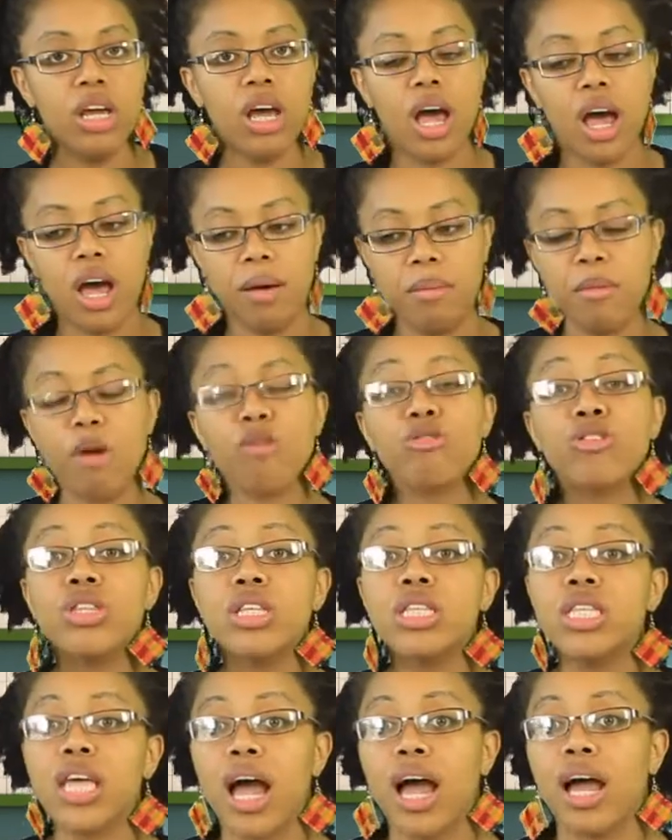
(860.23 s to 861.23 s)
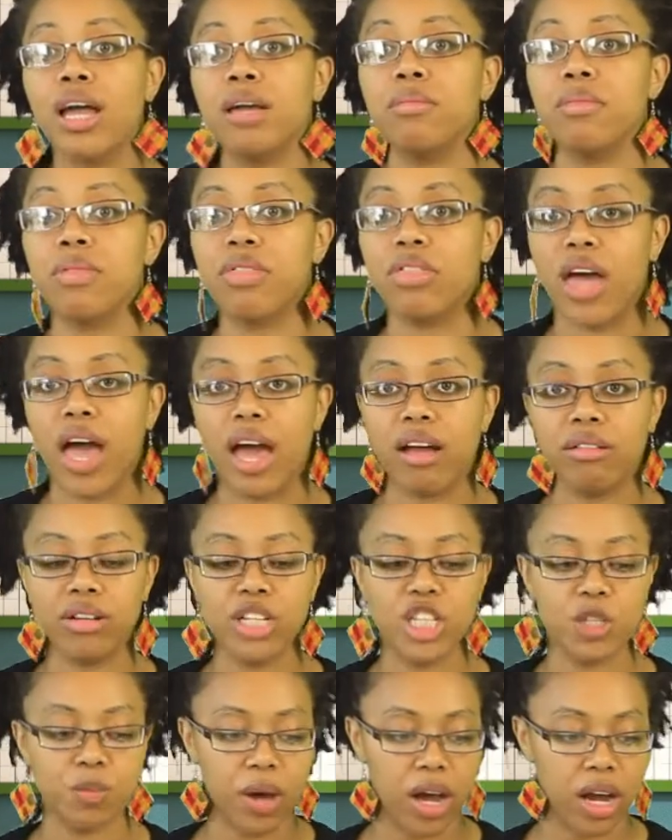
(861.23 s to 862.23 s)
Um, most of the time, that
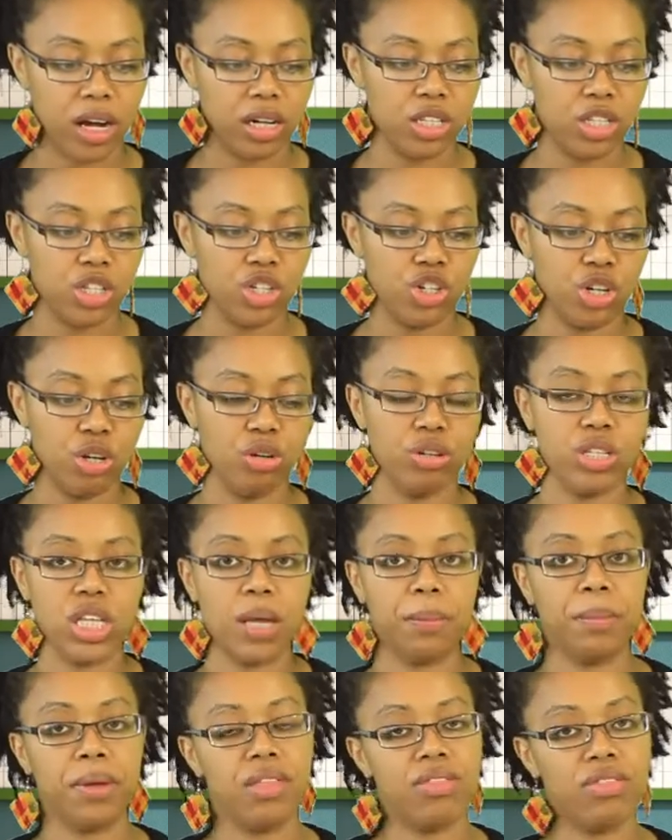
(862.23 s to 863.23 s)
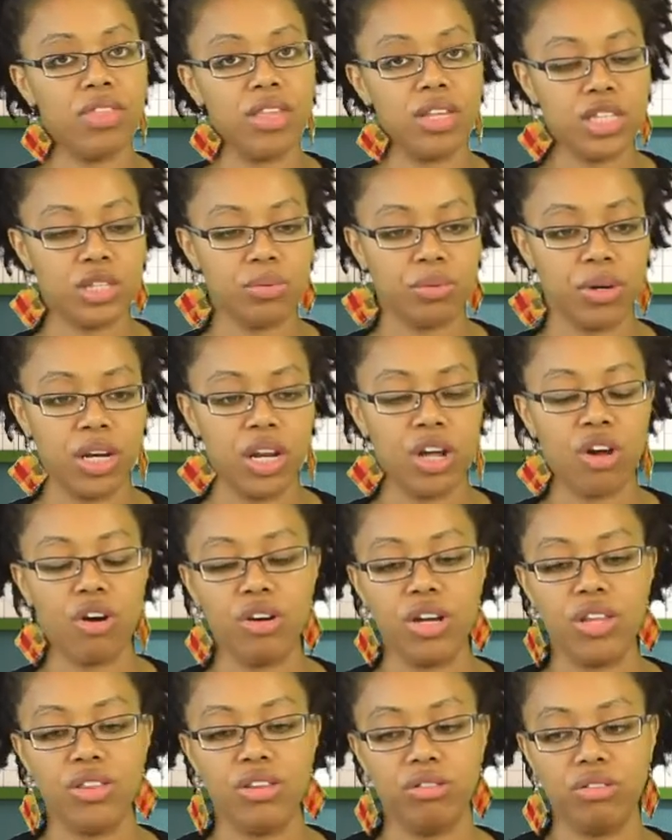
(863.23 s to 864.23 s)
response shows up in this reading or
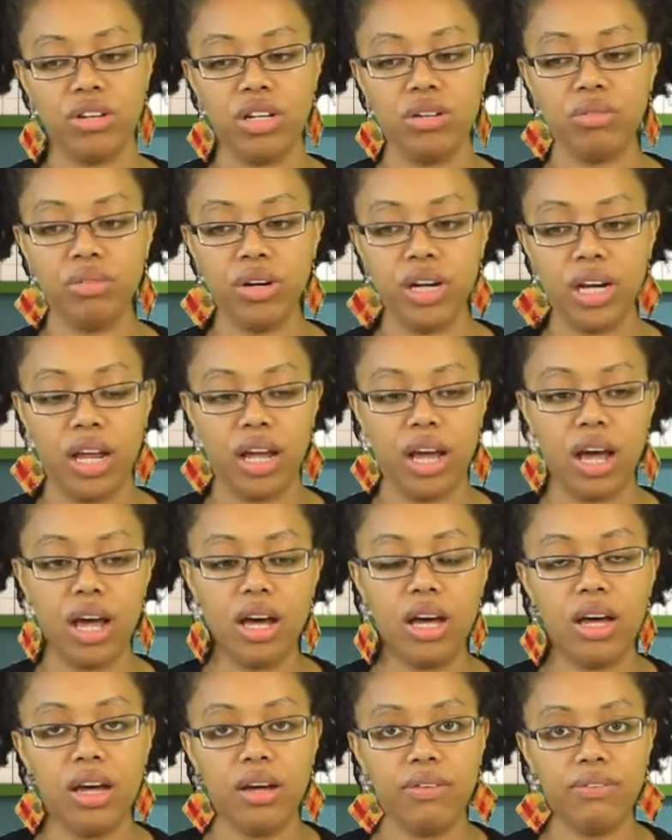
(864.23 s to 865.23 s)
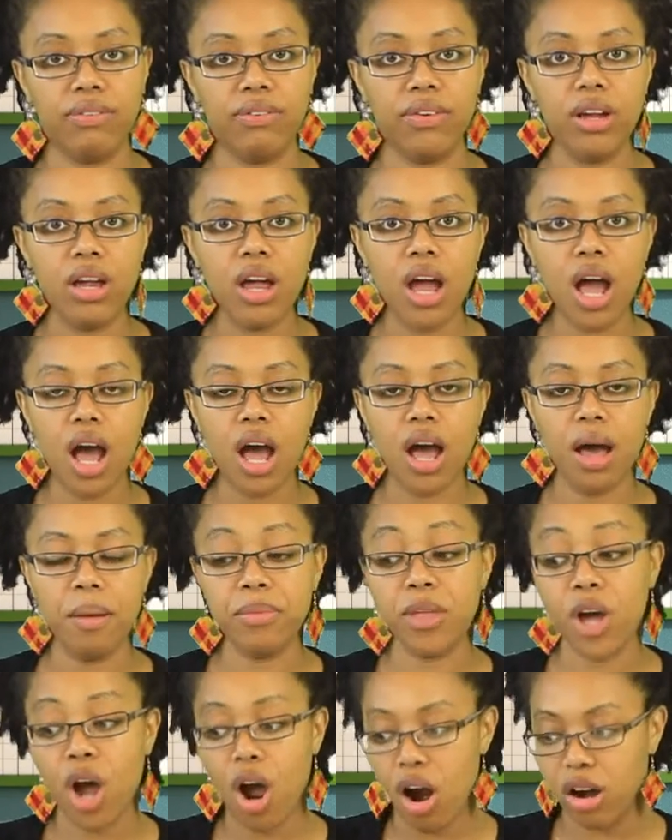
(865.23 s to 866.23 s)
in the reading of
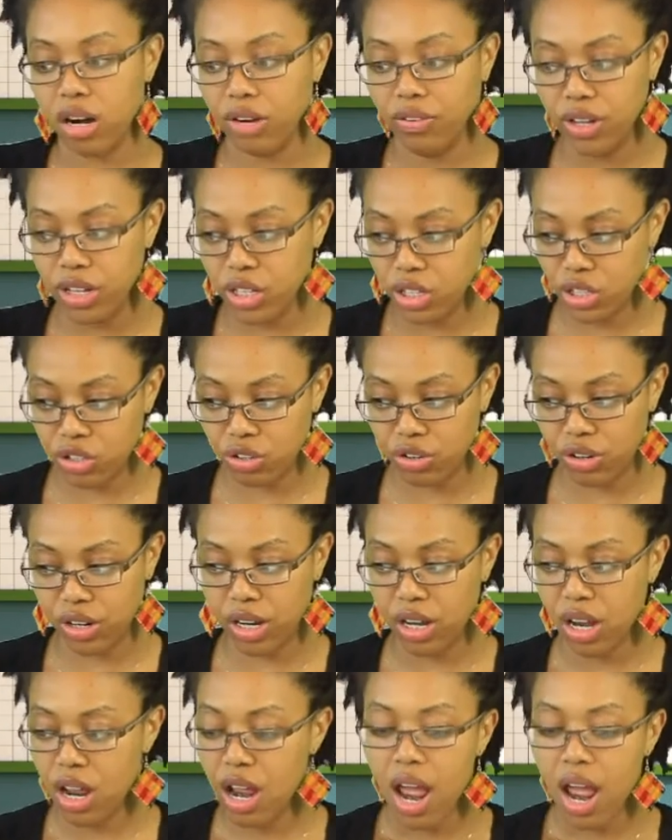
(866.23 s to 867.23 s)
um, The Heart of History.